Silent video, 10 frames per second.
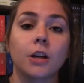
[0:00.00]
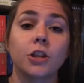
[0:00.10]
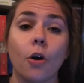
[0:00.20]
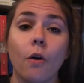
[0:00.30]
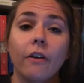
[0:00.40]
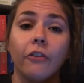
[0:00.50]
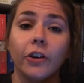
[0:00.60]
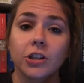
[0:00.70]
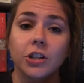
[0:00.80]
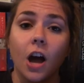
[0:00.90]
So,
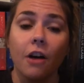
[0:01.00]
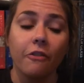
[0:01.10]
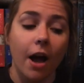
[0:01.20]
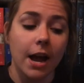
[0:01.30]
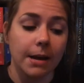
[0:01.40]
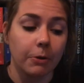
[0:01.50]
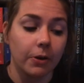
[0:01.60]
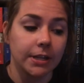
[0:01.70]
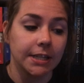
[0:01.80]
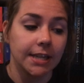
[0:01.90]
first off, I'm
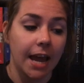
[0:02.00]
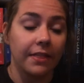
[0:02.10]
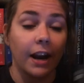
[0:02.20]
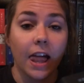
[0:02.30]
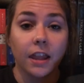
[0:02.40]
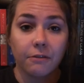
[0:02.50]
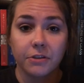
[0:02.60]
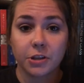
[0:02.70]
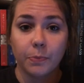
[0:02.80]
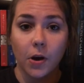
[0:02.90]
going to say that I
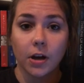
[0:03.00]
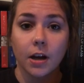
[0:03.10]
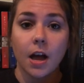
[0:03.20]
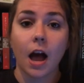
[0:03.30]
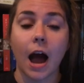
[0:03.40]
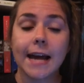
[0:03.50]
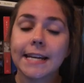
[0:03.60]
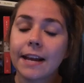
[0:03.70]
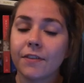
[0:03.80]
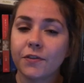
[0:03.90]
love this book. I
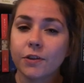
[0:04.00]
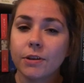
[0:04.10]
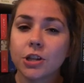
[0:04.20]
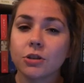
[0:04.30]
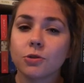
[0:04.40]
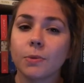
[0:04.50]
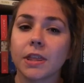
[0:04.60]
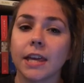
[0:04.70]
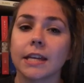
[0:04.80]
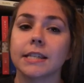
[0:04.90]
did have a few issues
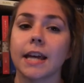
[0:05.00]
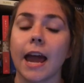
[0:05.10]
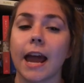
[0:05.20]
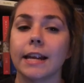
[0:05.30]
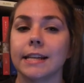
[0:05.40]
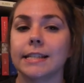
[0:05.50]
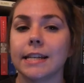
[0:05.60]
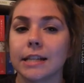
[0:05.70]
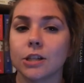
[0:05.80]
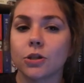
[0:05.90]
with it, and it
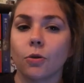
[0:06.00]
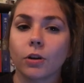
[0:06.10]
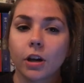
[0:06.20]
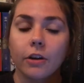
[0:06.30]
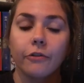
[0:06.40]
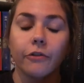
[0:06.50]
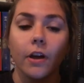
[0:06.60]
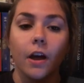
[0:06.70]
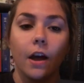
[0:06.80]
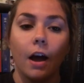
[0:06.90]
did sort of
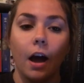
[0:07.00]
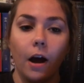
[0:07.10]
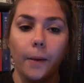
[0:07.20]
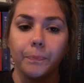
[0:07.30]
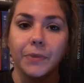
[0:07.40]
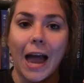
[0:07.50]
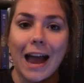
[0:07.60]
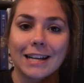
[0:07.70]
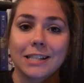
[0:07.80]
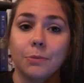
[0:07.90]
um,
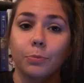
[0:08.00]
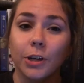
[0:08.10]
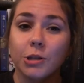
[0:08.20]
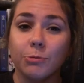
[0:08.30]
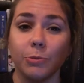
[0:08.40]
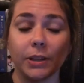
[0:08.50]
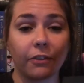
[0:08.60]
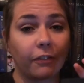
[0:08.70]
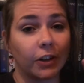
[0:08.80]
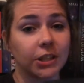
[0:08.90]
act as a bridge between the
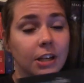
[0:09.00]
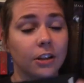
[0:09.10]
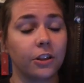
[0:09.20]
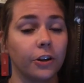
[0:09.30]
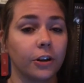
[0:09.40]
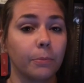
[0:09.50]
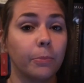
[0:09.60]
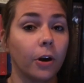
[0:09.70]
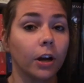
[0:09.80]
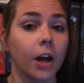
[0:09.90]
first and third
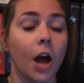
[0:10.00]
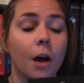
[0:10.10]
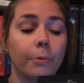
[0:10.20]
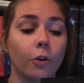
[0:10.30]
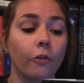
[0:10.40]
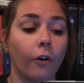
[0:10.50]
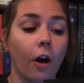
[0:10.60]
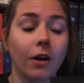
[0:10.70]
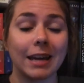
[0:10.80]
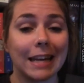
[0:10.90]
book, but
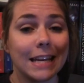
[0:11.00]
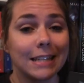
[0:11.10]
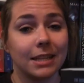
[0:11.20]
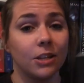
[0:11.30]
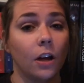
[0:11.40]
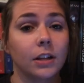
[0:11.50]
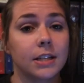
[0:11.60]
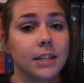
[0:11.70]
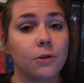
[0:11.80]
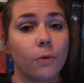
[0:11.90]
overall, it is a
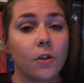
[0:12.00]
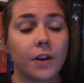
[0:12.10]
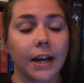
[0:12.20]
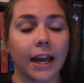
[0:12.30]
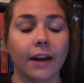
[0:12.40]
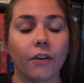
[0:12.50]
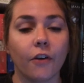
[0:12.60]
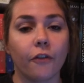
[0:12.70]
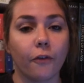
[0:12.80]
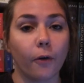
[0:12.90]
solid sequel that I gave
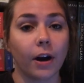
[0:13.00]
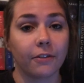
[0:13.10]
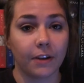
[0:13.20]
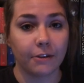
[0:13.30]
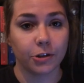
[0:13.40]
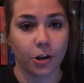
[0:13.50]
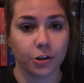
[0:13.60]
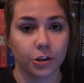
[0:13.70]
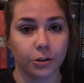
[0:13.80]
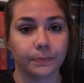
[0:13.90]
4 out of 5
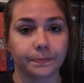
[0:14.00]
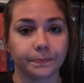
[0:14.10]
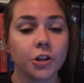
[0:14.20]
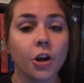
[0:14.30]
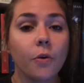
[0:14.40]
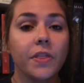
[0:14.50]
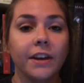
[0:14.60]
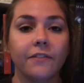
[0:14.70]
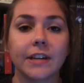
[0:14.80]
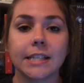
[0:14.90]
stars to. So
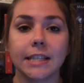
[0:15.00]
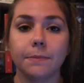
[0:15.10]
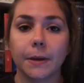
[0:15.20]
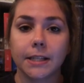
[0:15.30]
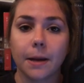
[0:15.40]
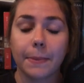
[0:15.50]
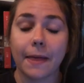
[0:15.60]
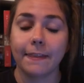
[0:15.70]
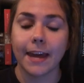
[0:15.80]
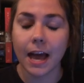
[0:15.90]
the Infinite Sea picks up
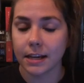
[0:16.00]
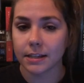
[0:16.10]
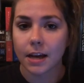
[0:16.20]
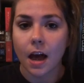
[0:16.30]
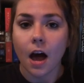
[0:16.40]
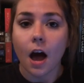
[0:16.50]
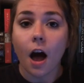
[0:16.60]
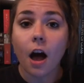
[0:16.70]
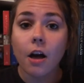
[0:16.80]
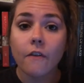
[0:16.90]
at the end
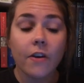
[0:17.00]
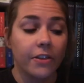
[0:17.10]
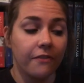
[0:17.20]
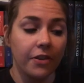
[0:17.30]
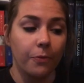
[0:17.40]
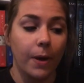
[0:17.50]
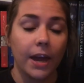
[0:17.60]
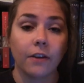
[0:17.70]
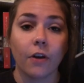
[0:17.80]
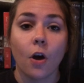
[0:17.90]
of the fifth
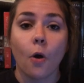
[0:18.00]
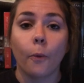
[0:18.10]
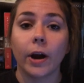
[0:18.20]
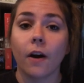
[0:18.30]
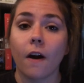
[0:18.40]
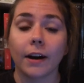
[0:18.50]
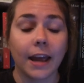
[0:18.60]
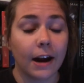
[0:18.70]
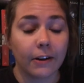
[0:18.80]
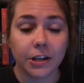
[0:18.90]
wave where our
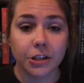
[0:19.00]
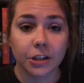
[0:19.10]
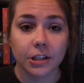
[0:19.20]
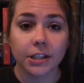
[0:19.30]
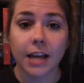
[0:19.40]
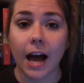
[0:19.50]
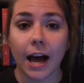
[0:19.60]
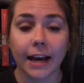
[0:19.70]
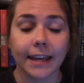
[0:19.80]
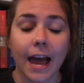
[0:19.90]
characters,
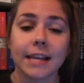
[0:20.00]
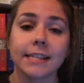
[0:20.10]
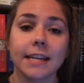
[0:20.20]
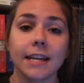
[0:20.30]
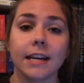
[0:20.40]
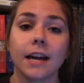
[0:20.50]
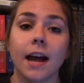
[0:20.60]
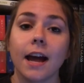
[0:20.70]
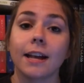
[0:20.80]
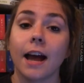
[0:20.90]
uh, Cassie,
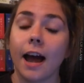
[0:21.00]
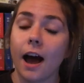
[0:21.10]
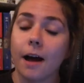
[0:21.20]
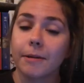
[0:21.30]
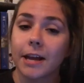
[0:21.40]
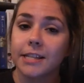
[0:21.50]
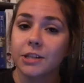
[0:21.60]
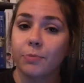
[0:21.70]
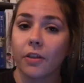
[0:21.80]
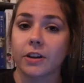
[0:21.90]
uh,
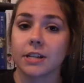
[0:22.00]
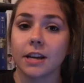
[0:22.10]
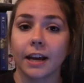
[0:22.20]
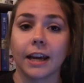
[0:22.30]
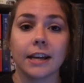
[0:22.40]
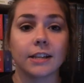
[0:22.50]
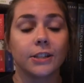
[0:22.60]
Cassie's brother Nugget,